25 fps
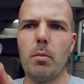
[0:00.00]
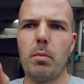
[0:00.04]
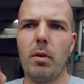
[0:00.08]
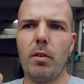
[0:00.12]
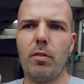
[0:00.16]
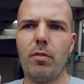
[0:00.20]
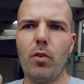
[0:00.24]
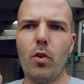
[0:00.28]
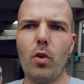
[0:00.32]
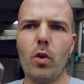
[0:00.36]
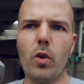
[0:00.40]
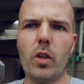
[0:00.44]

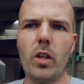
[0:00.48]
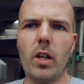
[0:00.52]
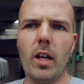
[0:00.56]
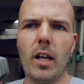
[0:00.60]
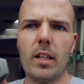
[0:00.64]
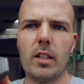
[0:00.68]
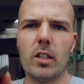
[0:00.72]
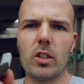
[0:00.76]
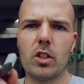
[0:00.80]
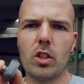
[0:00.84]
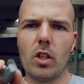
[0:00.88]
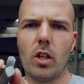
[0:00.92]
before you
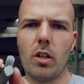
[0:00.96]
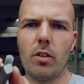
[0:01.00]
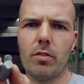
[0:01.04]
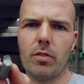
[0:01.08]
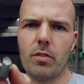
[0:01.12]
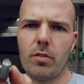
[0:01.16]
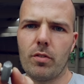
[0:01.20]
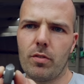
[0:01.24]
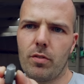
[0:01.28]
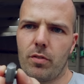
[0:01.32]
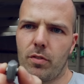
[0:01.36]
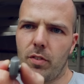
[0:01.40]
had to sort
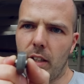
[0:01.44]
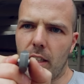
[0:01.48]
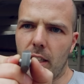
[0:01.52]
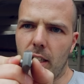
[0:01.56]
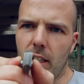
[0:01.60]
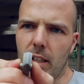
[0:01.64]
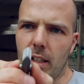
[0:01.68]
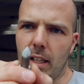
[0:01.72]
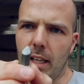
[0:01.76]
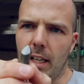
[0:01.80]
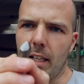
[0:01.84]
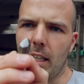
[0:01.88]
of flick
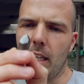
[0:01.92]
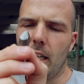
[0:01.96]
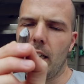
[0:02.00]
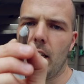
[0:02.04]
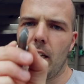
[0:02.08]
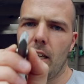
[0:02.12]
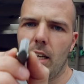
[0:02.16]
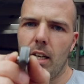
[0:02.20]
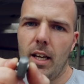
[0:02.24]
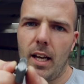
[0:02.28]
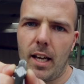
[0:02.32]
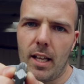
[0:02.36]
it like
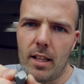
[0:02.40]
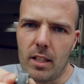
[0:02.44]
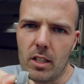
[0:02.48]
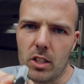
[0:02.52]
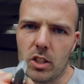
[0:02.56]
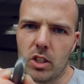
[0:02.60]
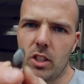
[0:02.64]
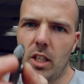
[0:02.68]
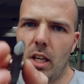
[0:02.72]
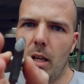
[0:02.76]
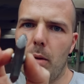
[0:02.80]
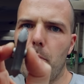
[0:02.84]
in the
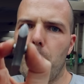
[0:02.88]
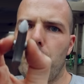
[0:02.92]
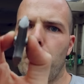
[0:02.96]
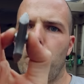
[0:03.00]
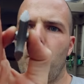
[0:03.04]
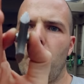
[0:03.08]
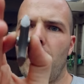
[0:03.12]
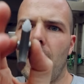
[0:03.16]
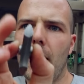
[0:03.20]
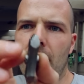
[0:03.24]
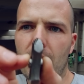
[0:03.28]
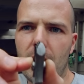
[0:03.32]
same
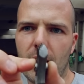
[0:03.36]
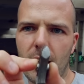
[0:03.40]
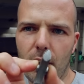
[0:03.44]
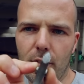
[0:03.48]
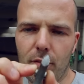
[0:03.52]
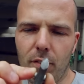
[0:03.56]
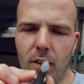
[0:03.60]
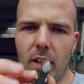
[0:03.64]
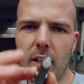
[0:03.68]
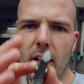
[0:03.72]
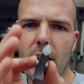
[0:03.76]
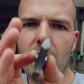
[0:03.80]
plane, like your
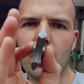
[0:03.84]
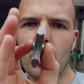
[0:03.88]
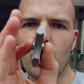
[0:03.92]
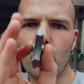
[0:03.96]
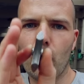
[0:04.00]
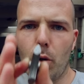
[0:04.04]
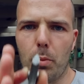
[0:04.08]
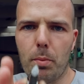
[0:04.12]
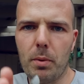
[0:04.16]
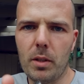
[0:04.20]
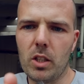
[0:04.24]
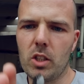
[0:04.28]
finger had to
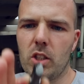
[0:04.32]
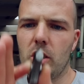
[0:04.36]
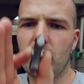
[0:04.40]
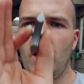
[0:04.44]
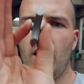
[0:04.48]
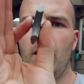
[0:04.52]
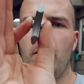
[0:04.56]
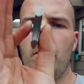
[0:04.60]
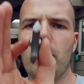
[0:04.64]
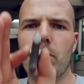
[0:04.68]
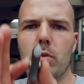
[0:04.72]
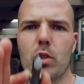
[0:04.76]
go up in the
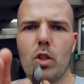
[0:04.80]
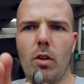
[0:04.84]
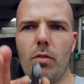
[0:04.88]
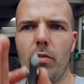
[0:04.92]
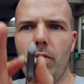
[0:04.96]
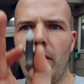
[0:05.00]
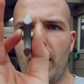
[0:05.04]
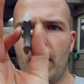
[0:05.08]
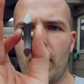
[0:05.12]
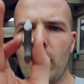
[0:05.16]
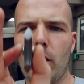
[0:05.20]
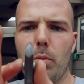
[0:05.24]
same sort of
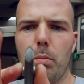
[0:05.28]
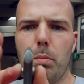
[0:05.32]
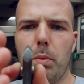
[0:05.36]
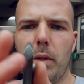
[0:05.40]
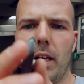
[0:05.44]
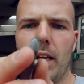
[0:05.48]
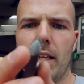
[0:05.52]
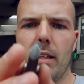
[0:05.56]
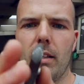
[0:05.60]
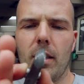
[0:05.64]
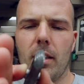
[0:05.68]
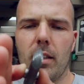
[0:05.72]
vertical
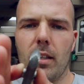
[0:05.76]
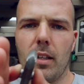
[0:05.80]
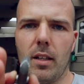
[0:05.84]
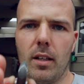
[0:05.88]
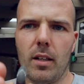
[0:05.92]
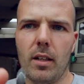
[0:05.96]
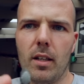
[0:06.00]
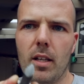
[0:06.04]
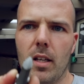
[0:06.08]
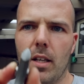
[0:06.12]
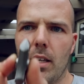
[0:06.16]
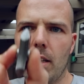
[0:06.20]
plane that
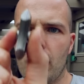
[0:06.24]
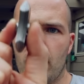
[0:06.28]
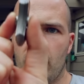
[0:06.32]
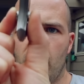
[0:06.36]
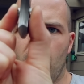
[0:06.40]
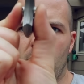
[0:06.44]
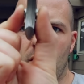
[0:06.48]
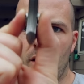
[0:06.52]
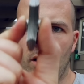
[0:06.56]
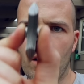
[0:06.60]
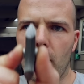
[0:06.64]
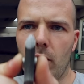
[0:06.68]
the
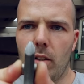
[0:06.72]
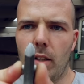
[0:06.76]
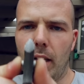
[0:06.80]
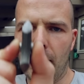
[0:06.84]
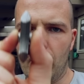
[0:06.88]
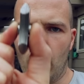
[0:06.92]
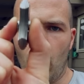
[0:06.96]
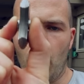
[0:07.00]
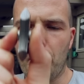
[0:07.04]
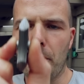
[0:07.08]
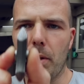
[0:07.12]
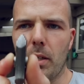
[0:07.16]

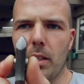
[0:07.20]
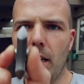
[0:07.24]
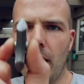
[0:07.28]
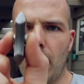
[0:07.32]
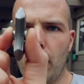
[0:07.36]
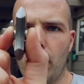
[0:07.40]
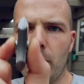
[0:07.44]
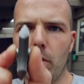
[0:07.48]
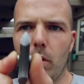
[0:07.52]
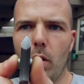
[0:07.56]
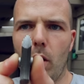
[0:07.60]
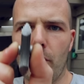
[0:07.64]
up and
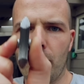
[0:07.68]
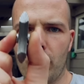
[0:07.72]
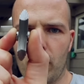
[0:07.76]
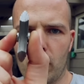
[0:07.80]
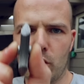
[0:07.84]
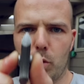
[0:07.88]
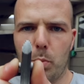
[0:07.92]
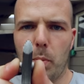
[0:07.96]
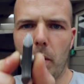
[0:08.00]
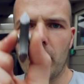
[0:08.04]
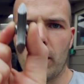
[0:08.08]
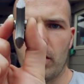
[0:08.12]
down of the
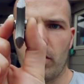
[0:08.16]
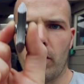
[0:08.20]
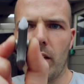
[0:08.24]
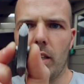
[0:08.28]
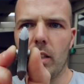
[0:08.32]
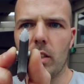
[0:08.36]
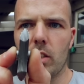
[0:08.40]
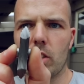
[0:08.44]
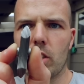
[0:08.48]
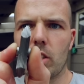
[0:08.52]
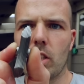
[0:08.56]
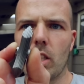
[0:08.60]
spinner
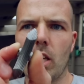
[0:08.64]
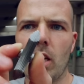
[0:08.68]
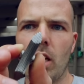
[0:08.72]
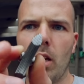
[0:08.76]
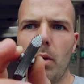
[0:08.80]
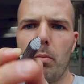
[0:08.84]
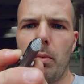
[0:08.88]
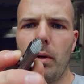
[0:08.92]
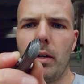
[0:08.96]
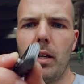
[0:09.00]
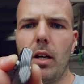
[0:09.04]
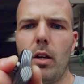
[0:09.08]
is.
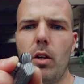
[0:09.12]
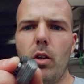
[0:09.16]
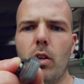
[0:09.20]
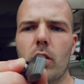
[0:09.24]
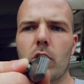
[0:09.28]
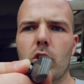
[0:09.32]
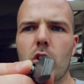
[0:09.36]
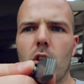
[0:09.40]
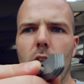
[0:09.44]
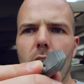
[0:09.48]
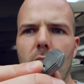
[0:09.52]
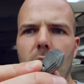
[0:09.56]
But now you
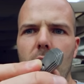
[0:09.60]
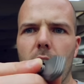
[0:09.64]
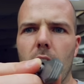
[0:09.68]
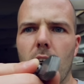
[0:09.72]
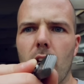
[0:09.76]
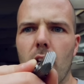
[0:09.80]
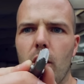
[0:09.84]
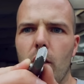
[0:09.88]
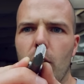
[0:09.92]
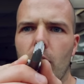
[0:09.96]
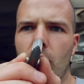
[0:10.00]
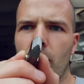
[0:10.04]
can sort of like,
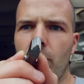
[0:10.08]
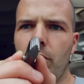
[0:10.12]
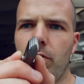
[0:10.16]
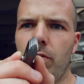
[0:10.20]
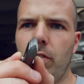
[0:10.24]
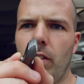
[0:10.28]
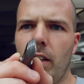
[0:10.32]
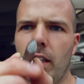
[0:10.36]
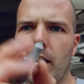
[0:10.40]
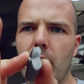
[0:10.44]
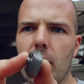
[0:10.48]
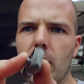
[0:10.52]
you can
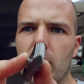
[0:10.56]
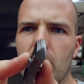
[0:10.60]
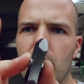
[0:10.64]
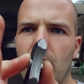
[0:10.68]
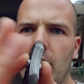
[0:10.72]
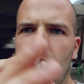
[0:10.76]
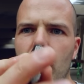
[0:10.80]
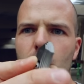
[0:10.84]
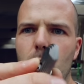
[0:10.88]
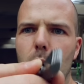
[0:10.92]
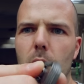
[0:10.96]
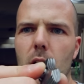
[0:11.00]
flick it
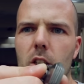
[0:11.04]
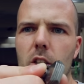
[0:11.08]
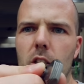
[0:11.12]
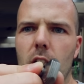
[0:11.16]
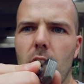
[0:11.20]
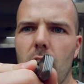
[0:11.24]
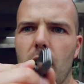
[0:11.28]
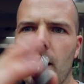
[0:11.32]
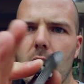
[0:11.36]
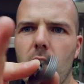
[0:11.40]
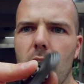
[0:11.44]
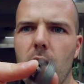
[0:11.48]
sideways.
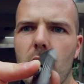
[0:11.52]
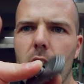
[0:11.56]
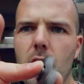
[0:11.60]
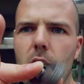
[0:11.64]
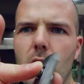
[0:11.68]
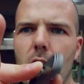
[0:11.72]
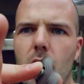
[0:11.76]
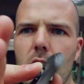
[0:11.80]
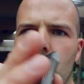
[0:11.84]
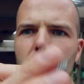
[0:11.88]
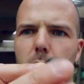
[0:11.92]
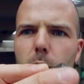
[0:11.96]
Like,
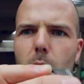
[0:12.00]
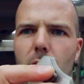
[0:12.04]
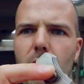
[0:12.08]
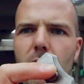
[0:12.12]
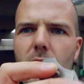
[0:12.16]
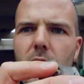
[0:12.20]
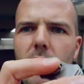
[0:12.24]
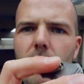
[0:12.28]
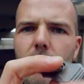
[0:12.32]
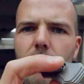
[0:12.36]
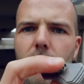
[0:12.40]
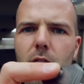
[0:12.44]
you can see my
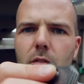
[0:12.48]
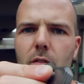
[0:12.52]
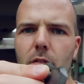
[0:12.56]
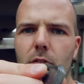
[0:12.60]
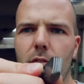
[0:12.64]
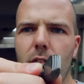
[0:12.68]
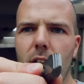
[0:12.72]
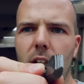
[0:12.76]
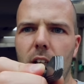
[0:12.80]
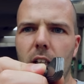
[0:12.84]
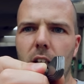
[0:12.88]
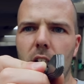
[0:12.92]
finger
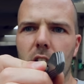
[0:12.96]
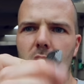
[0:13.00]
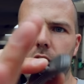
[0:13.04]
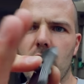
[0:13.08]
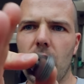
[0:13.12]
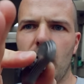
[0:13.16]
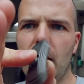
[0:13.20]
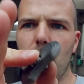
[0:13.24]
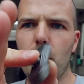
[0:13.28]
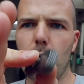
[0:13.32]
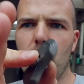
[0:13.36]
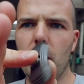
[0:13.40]
flicking it
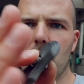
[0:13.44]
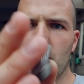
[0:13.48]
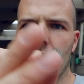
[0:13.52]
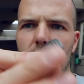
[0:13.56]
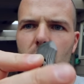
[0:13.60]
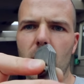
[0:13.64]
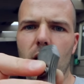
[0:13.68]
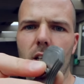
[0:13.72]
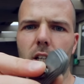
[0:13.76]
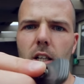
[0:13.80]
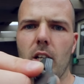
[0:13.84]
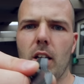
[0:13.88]
sideways
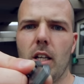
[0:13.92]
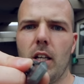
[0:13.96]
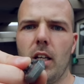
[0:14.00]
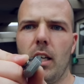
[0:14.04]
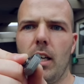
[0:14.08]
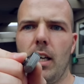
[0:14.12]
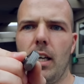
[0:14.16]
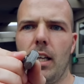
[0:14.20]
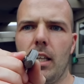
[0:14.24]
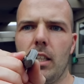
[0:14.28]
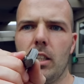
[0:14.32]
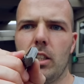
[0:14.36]
there,
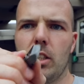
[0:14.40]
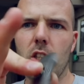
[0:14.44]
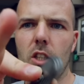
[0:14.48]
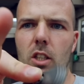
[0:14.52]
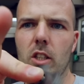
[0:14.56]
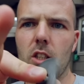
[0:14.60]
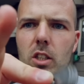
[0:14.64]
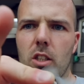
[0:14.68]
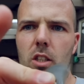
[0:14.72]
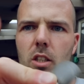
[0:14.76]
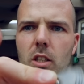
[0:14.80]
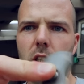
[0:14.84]
and it's
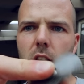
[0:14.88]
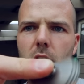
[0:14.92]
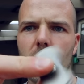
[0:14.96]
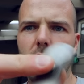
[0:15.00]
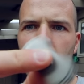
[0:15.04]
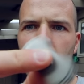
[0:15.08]
just